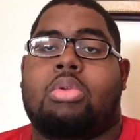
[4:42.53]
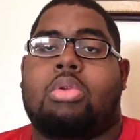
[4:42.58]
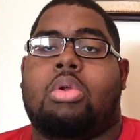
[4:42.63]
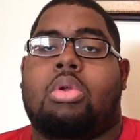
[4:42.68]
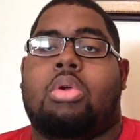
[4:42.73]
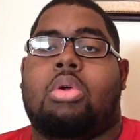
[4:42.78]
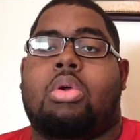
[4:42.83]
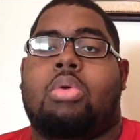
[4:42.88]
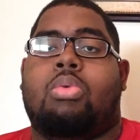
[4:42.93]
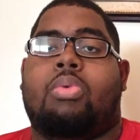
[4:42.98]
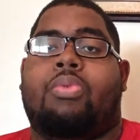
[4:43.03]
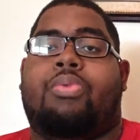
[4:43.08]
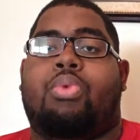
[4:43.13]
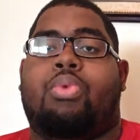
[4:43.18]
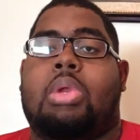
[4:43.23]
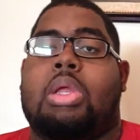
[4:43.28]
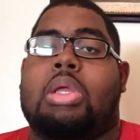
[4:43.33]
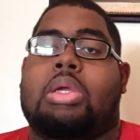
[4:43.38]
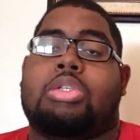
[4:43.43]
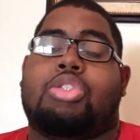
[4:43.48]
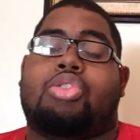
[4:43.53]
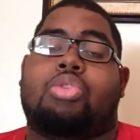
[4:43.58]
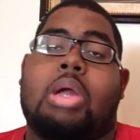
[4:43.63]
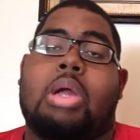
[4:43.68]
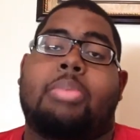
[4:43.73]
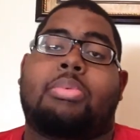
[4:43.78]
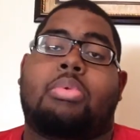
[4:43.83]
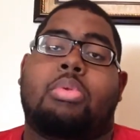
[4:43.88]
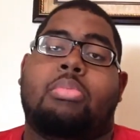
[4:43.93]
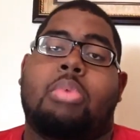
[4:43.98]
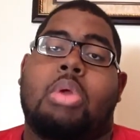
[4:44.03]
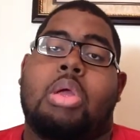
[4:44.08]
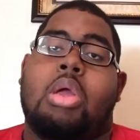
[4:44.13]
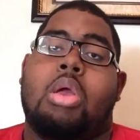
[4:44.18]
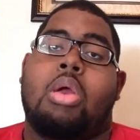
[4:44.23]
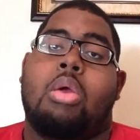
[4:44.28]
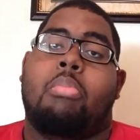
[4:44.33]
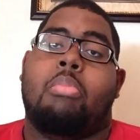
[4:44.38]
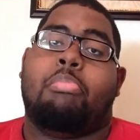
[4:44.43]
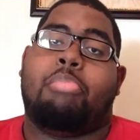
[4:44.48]
when Funeka dropped him,
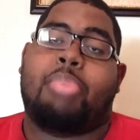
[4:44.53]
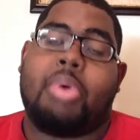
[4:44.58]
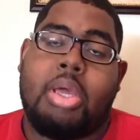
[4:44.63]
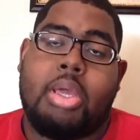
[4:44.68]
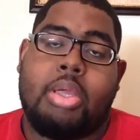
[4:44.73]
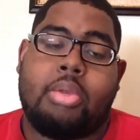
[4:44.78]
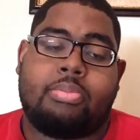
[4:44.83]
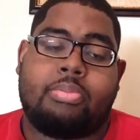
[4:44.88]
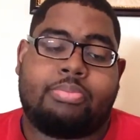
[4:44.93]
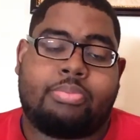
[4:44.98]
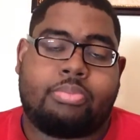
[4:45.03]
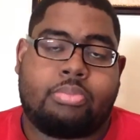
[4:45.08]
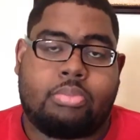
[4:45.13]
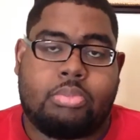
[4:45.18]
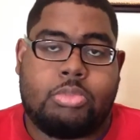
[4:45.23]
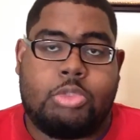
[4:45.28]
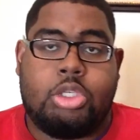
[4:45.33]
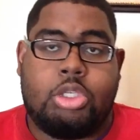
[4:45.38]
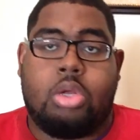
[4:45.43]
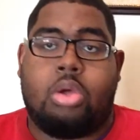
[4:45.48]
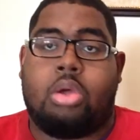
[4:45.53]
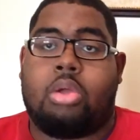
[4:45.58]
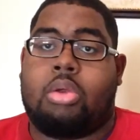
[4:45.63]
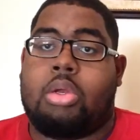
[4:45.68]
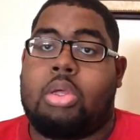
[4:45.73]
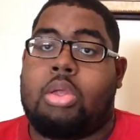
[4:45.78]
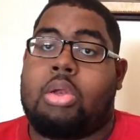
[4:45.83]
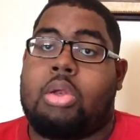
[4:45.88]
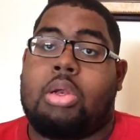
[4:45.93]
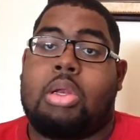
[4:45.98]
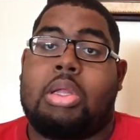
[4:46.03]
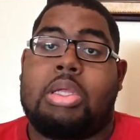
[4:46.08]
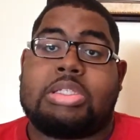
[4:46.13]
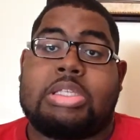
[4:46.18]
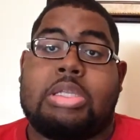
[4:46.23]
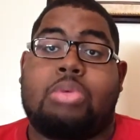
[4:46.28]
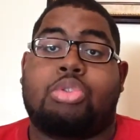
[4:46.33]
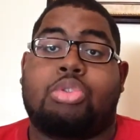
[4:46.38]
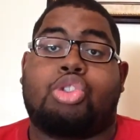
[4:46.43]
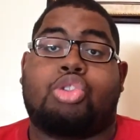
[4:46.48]
but, you know,
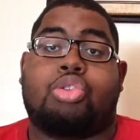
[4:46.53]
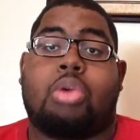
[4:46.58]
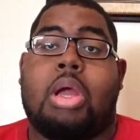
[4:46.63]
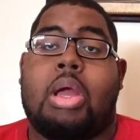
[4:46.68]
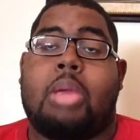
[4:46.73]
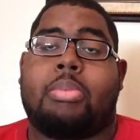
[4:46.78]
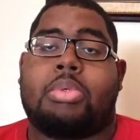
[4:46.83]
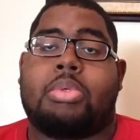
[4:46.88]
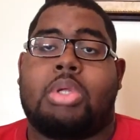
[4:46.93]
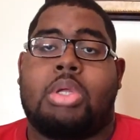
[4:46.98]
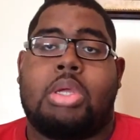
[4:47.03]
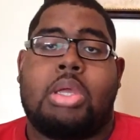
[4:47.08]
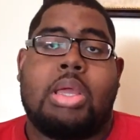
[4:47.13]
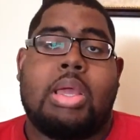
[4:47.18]
nonetheless, he was dropped.